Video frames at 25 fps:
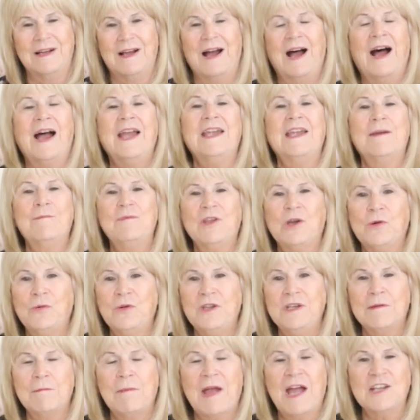I am the
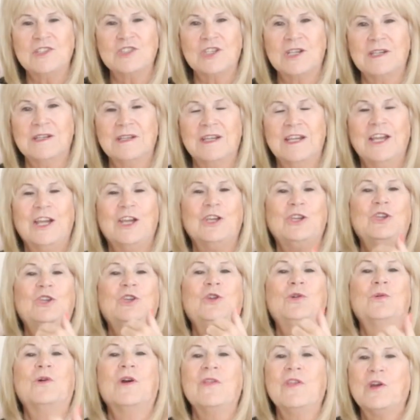Queen of Magic.
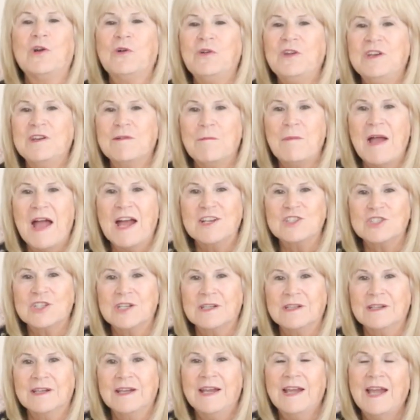You are the Queen of
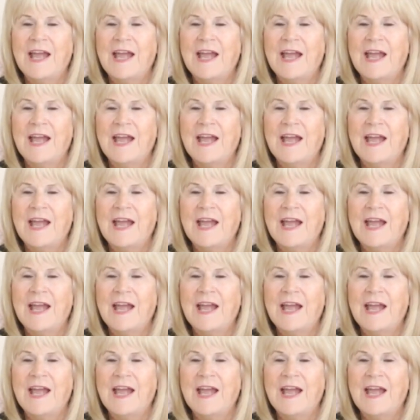Magic.